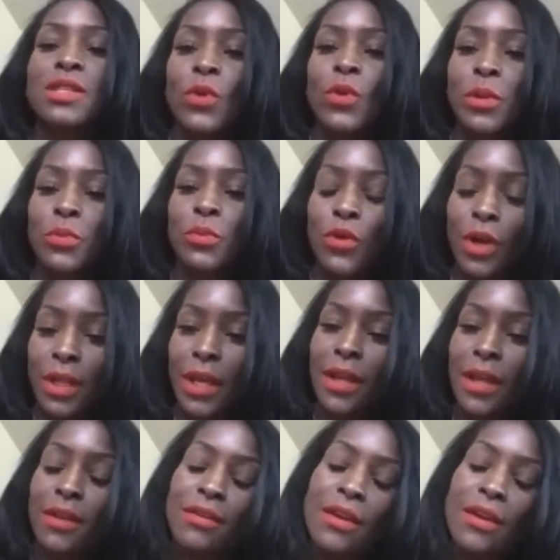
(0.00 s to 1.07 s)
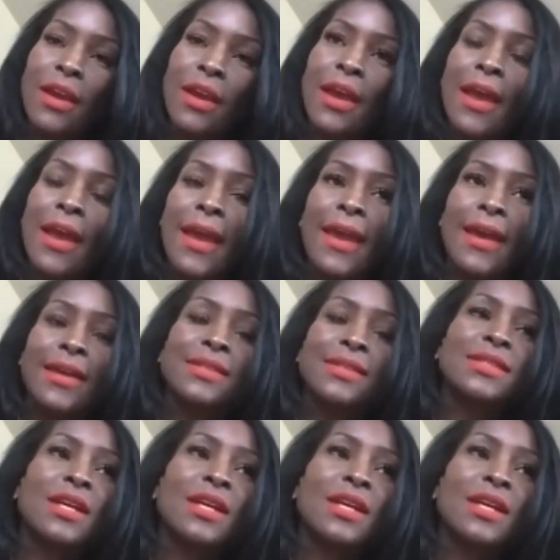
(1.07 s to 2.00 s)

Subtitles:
one in Brooklyn, and